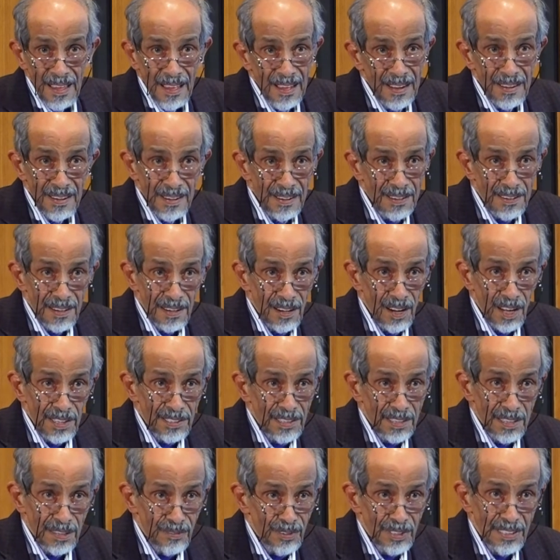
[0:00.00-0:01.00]
in Indian
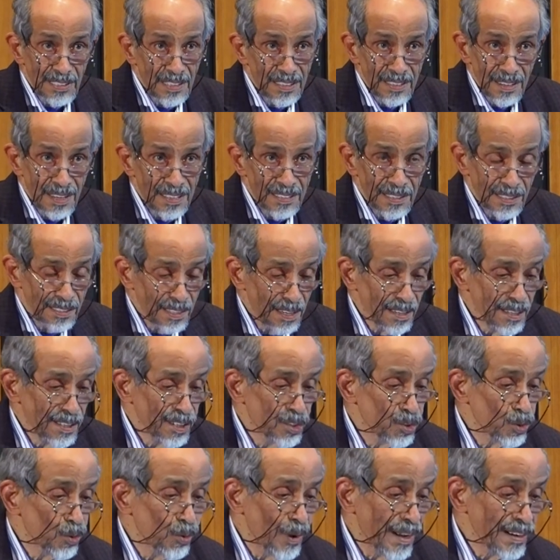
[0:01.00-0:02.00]
logic, it was not necessarily
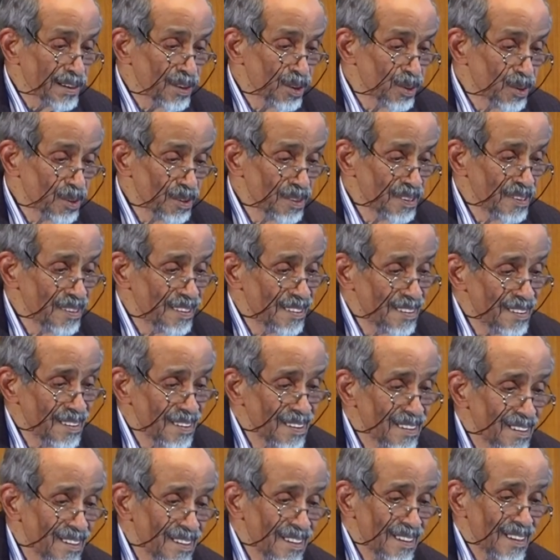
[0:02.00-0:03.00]
two-valued.
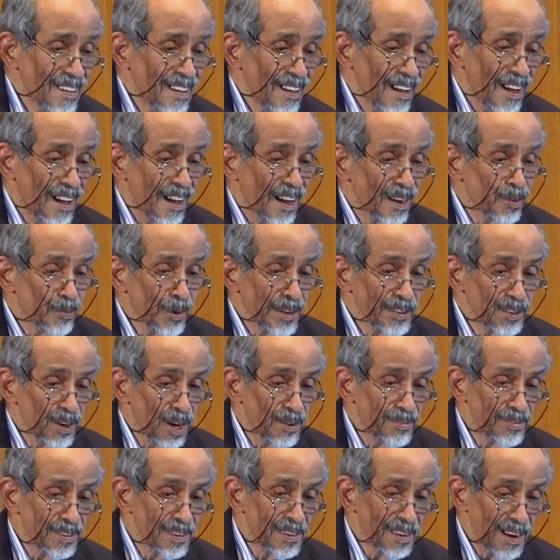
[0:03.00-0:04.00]
Quite
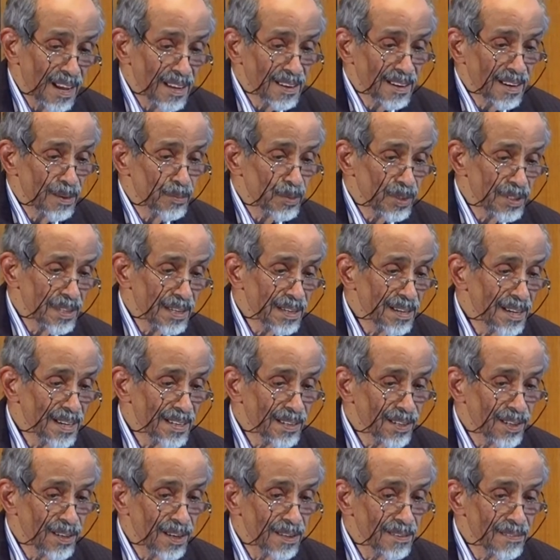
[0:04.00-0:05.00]
often, I'll come to that
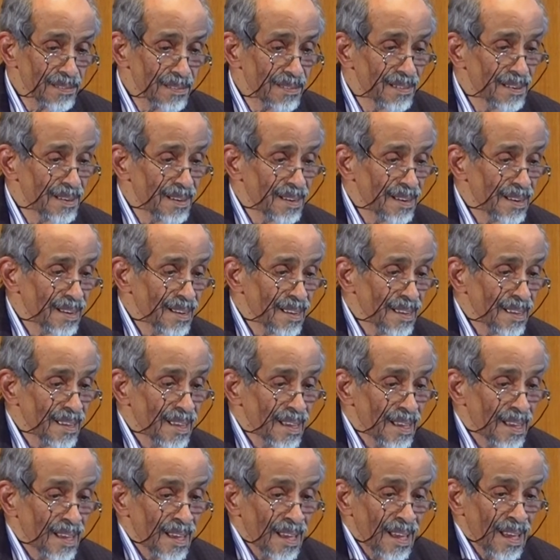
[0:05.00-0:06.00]
later on.
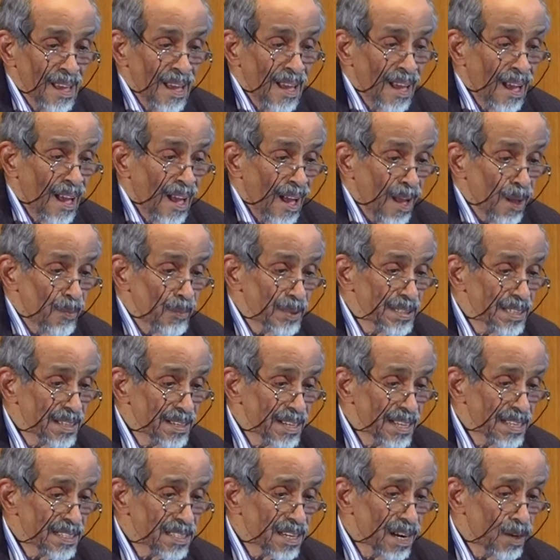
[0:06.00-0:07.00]
But the
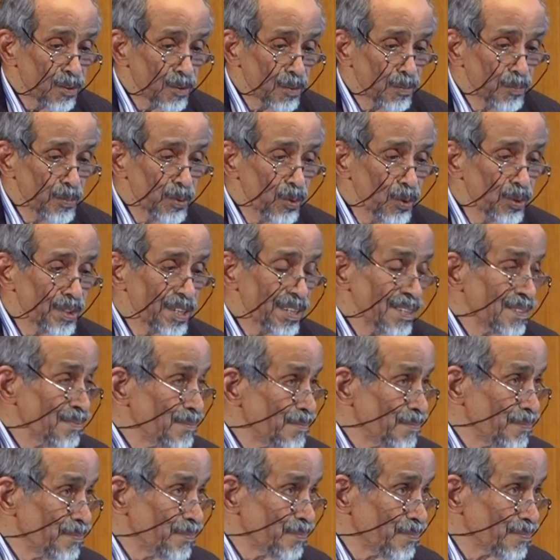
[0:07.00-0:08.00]
Greeks loved beauty,
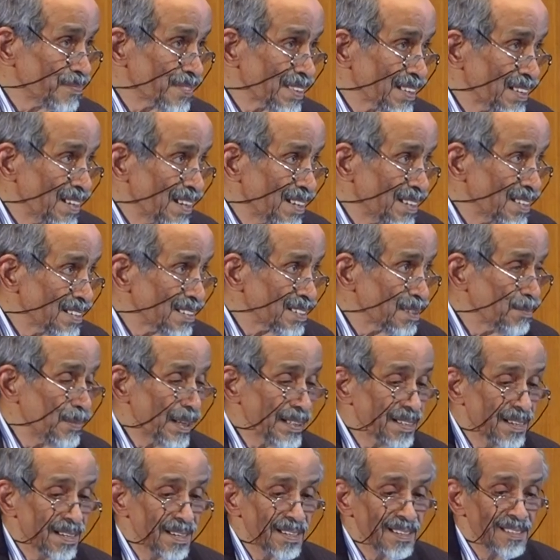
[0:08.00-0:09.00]

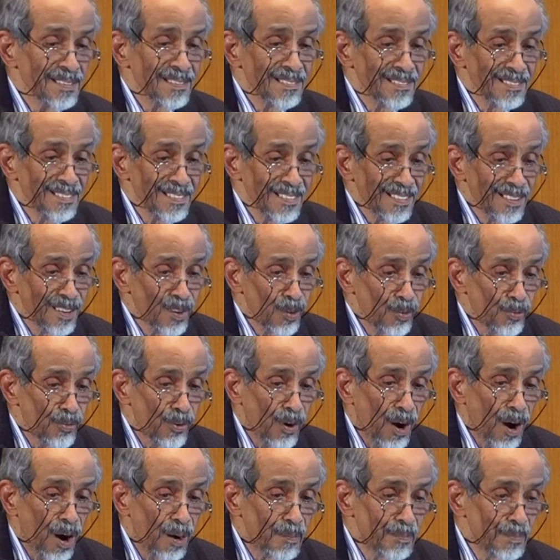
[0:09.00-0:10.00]
symmetry,
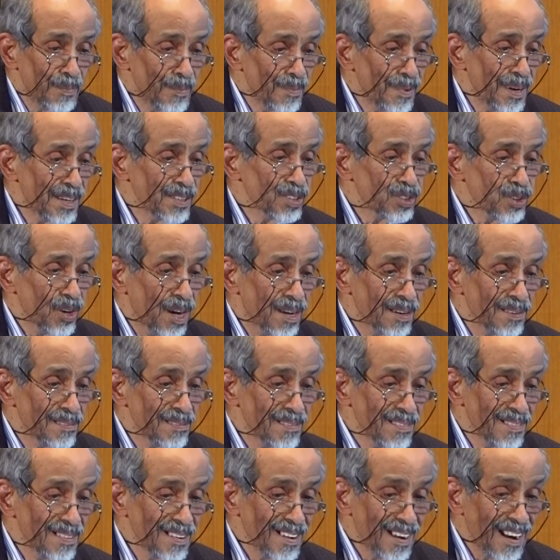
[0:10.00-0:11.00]
form, and so
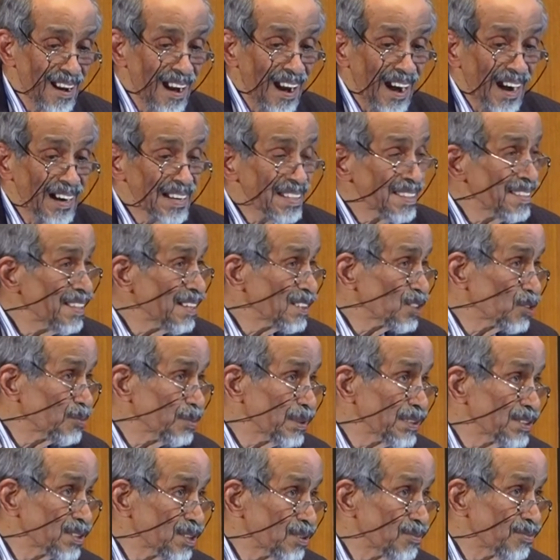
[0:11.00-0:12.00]
on, at the
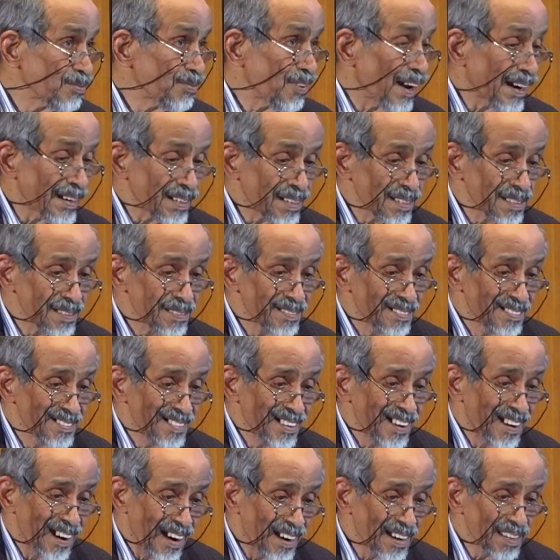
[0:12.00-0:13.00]
expense of facts.
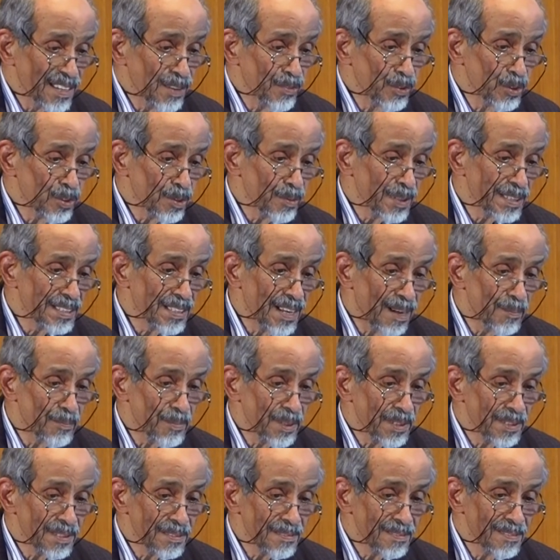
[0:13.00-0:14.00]
And I'll give you some
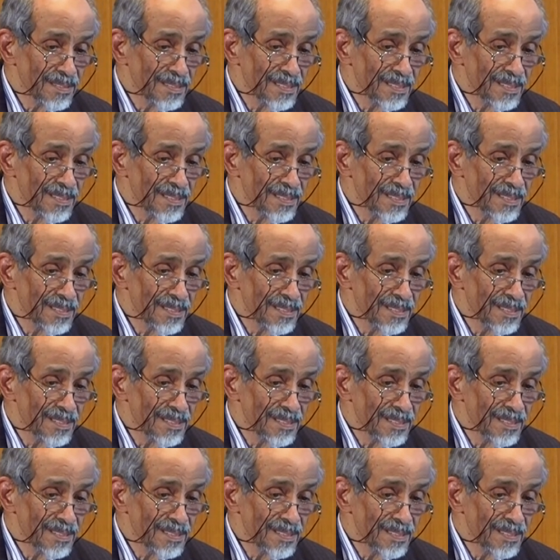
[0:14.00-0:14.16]
examples.